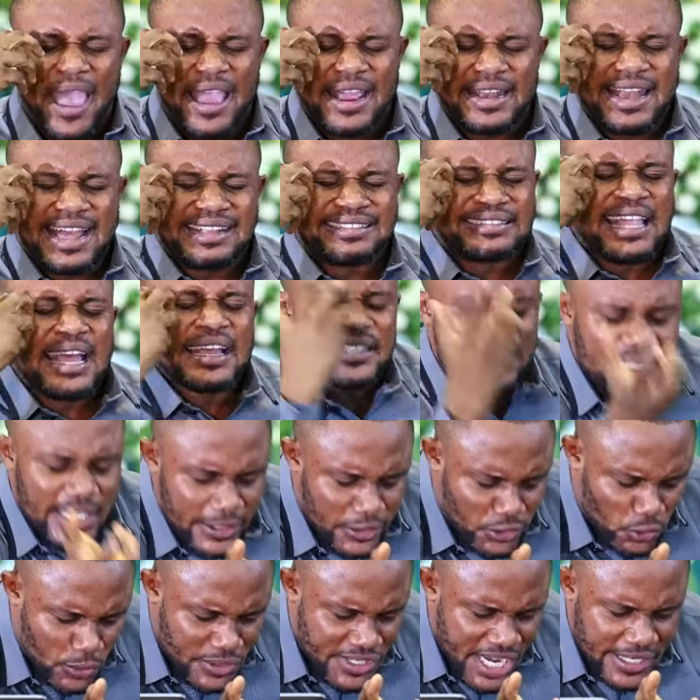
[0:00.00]
paying
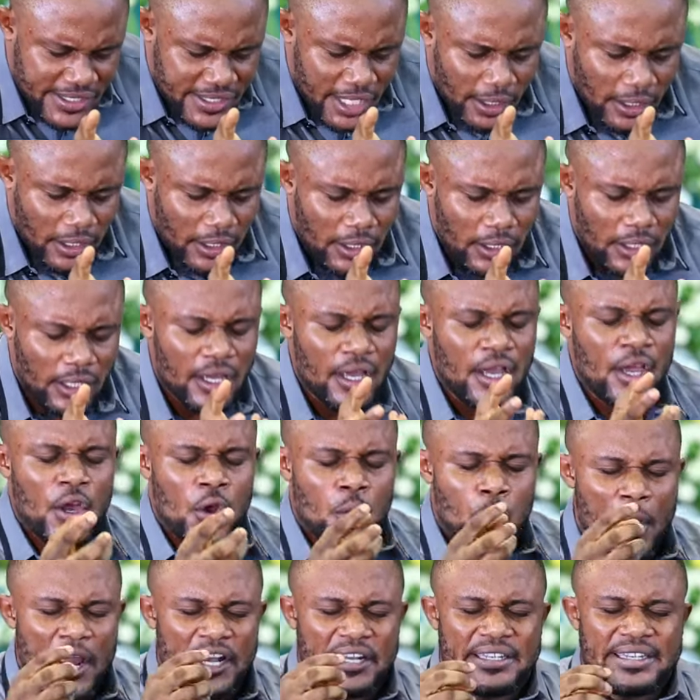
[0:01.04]
attention to detail,
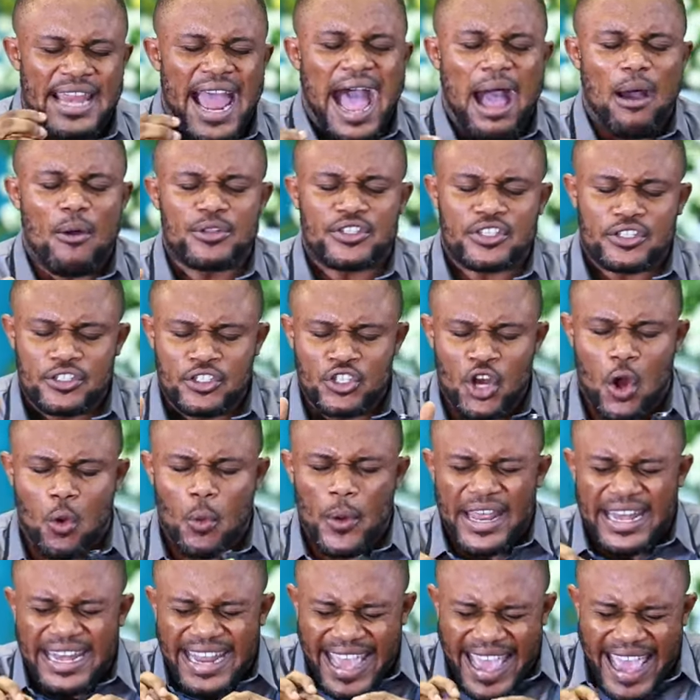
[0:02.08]
without
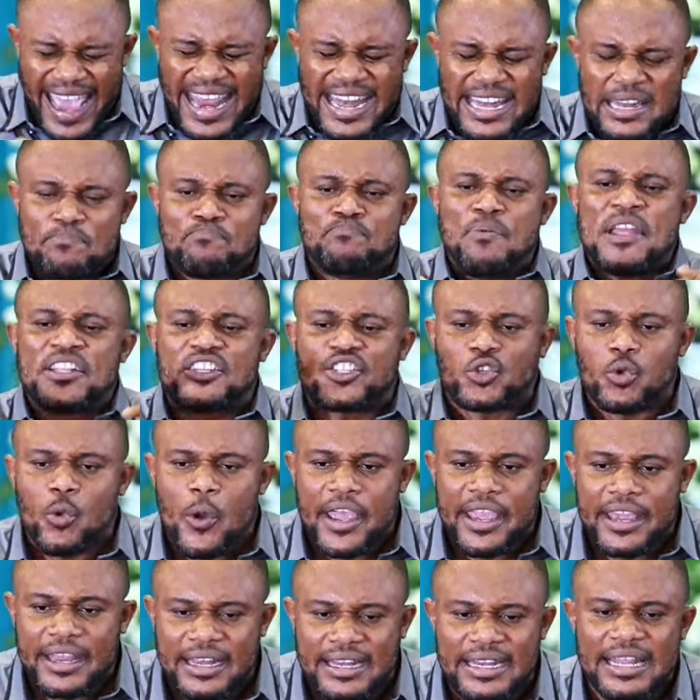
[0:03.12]
knowing in
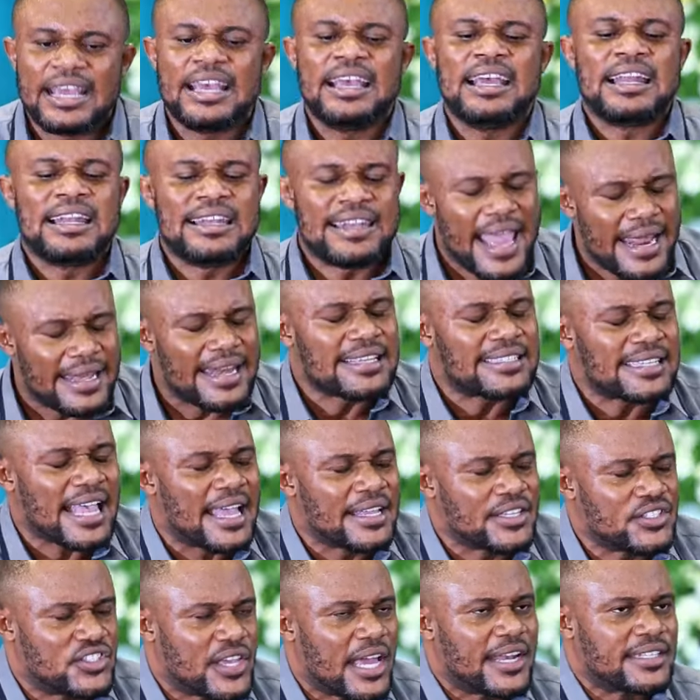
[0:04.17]
between.
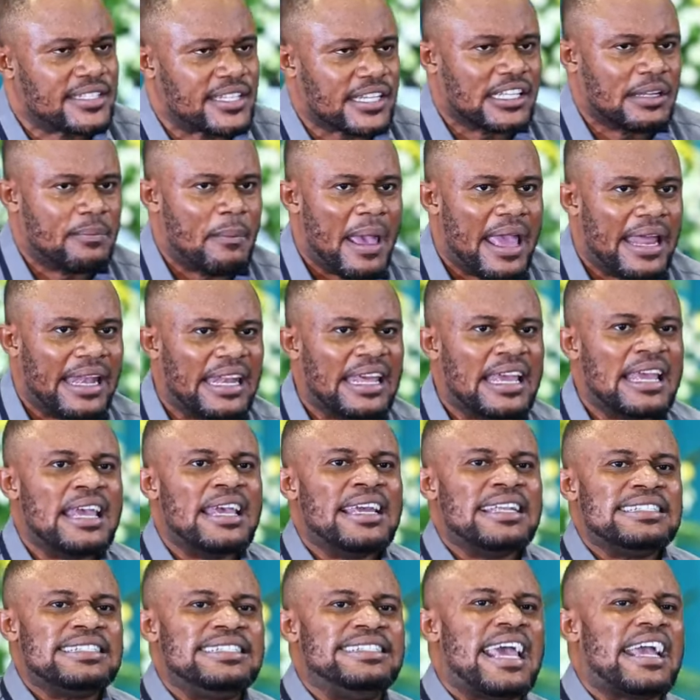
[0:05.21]
Ladies and gentlemen,
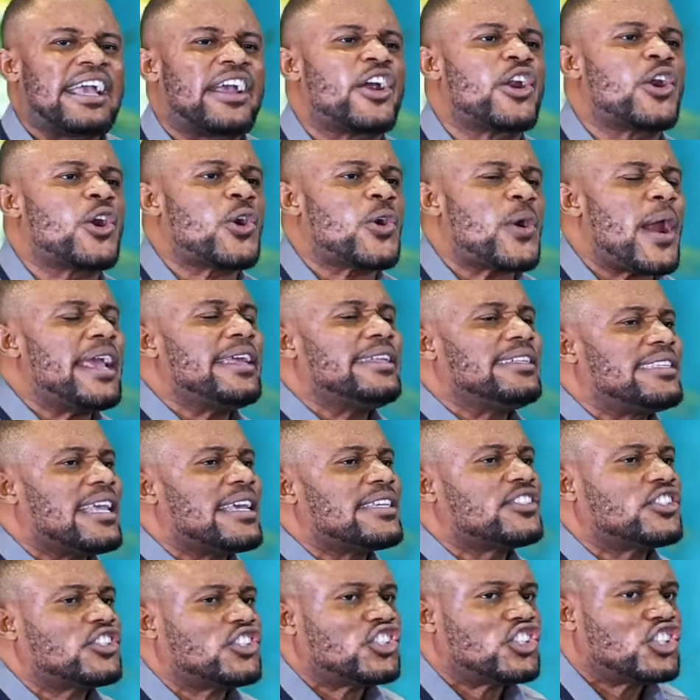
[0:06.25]
the
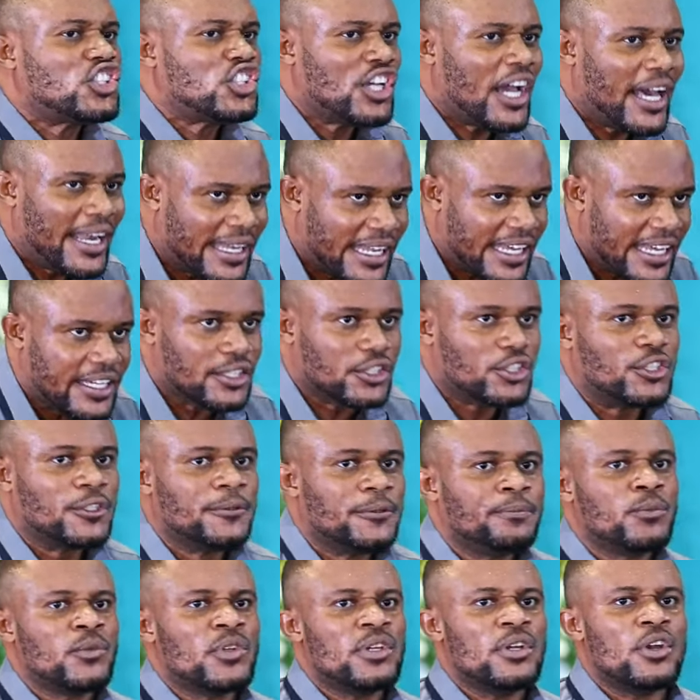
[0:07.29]
greatest
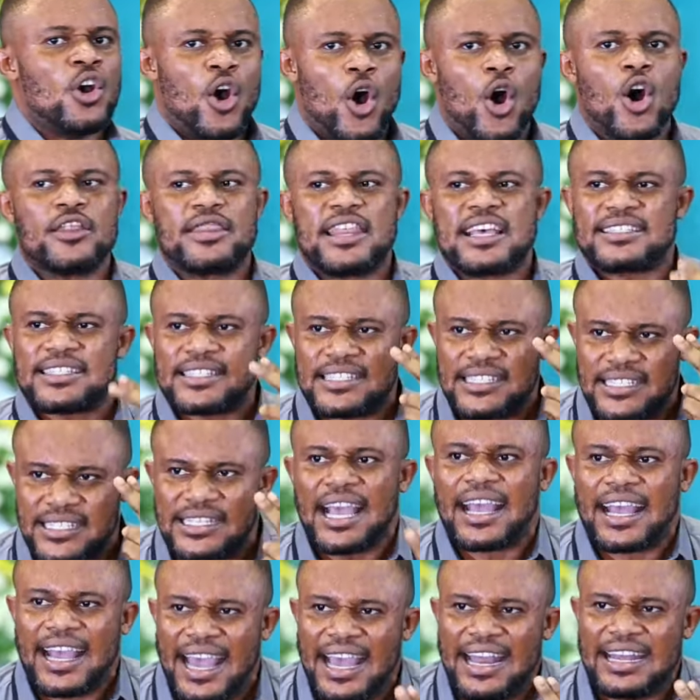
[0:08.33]
challenge or the
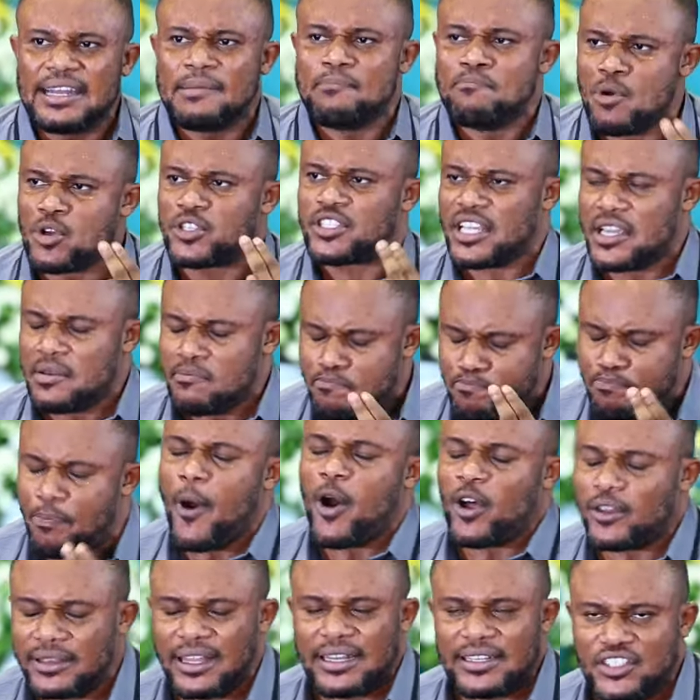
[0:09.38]
second most
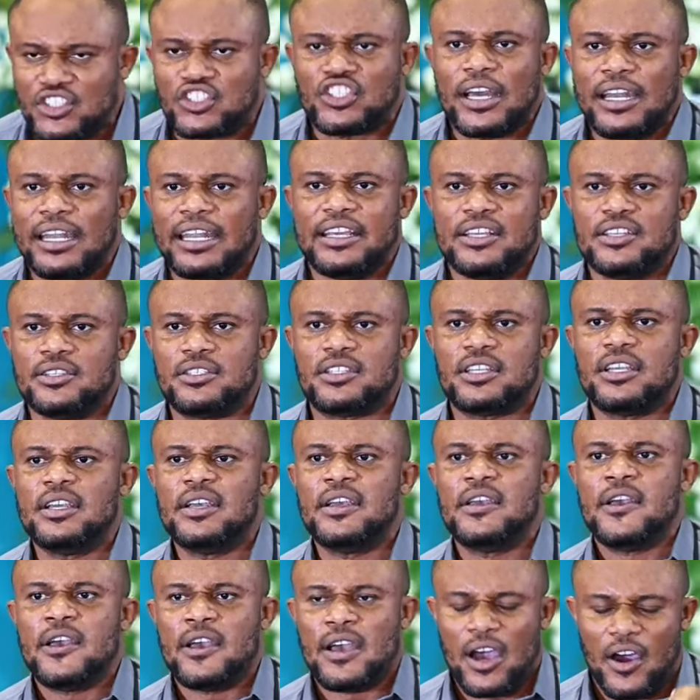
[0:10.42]
important challenge